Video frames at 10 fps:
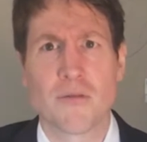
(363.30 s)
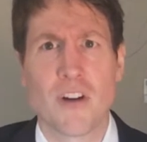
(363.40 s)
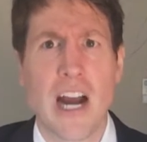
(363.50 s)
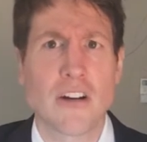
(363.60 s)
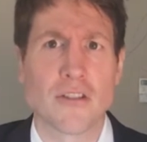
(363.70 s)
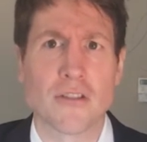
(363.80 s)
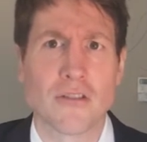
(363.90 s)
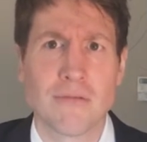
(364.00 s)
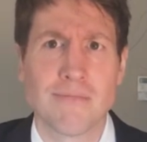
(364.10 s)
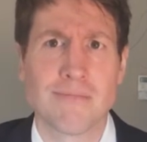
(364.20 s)
of
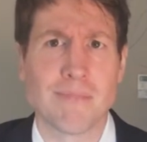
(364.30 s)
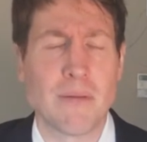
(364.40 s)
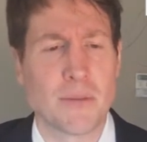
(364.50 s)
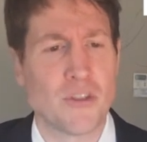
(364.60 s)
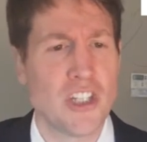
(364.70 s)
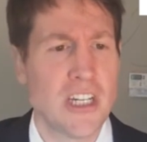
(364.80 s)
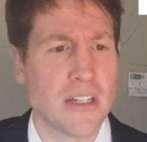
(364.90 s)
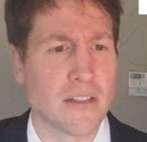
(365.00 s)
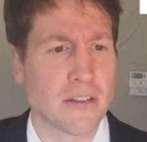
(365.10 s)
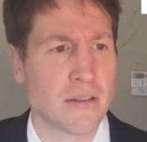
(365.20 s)
crackers, maybe some
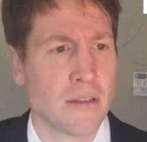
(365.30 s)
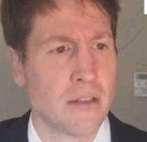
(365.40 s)
cheese,